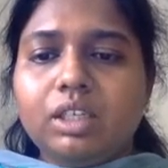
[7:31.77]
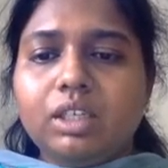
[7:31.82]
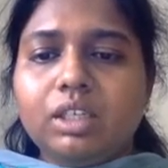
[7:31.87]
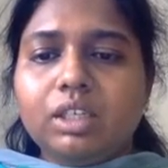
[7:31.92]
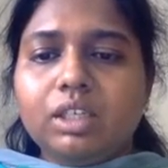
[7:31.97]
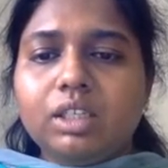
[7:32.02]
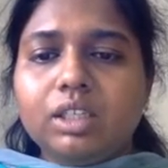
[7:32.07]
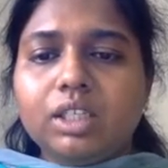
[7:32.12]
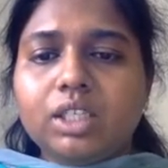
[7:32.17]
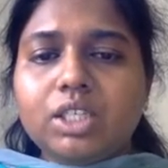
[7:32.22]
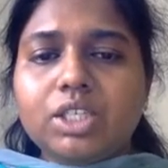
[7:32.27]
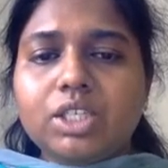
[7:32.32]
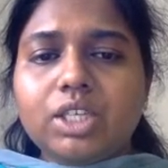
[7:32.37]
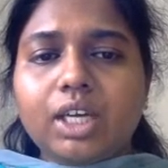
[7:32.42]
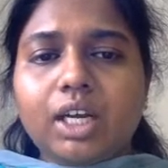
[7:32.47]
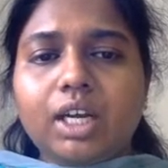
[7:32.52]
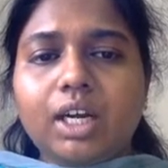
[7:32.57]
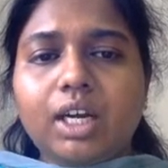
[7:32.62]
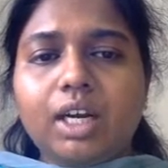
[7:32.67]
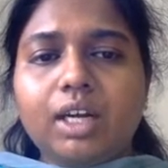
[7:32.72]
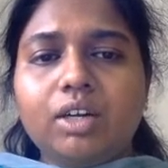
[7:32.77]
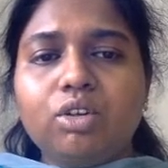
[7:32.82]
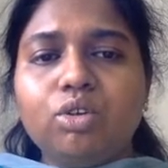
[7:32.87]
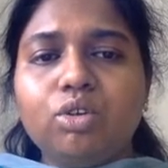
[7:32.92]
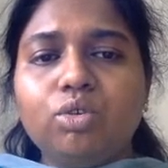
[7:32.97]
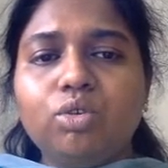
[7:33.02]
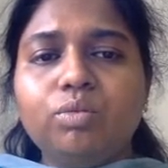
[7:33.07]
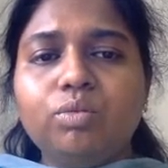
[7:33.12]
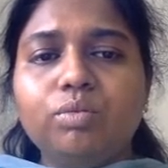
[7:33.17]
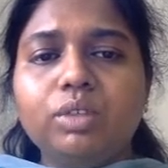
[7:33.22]
This Jacquard
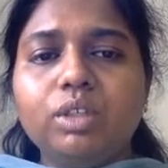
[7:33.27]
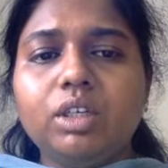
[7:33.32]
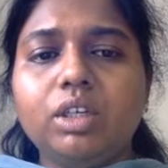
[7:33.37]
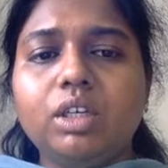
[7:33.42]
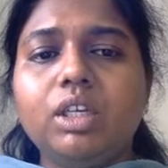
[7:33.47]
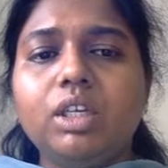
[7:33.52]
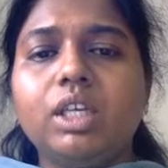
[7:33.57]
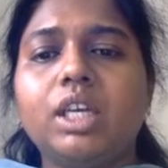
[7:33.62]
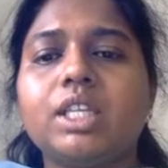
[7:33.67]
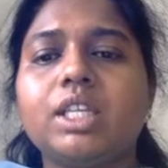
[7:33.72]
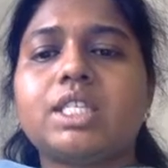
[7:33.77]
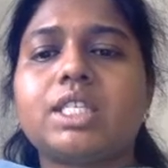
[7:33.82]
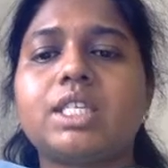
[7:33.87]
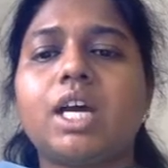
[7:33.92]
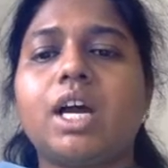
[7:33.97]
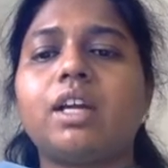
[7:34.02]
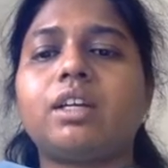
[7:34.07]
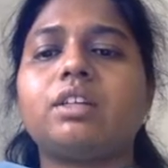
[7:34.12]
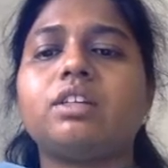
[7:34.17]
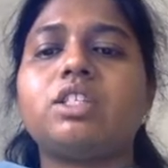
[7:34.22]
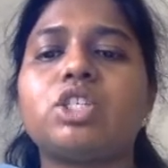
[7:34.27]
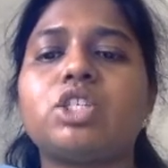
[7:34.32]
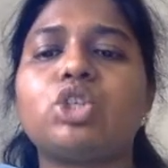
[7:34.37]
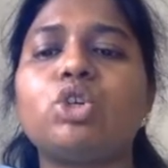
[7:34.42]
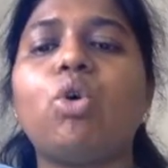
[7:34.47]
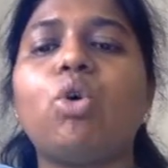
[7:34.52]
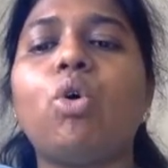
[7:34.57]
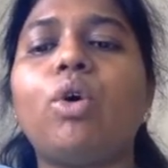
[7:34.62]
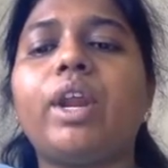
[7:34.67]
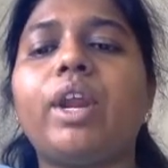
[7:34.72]
loom, it started
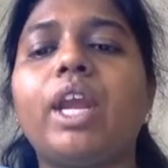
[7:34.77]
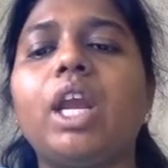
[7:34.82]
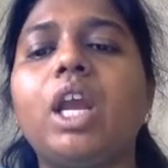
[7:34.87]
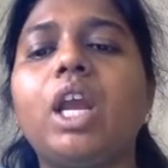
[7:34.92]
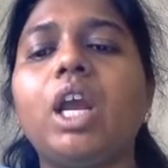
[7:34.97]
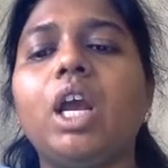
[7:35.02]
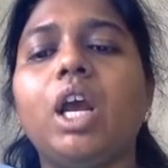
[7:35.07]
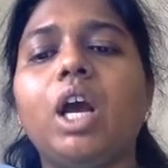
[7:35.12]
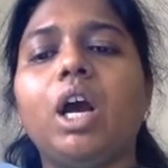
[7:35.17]
storing